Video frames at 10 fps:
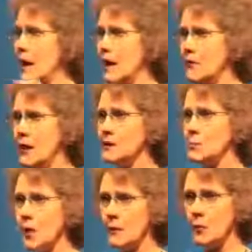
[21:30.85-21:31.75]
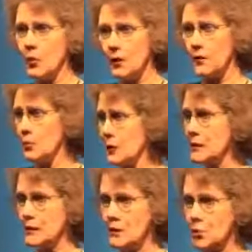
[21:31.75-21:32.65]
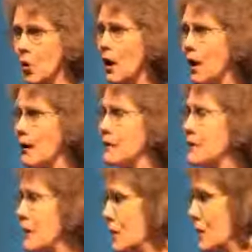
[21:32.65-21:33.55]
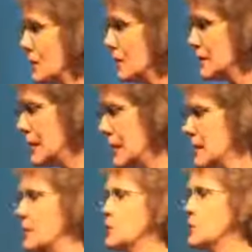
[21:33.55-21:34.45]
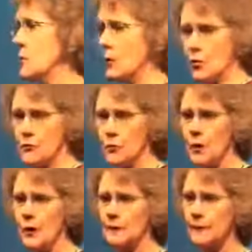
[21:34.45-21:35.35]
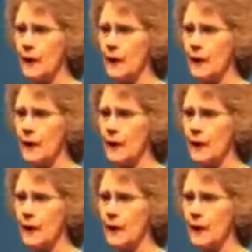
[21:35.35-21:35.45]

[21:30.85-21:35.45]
and that's probably one of the reasons why they're tending to be overweight.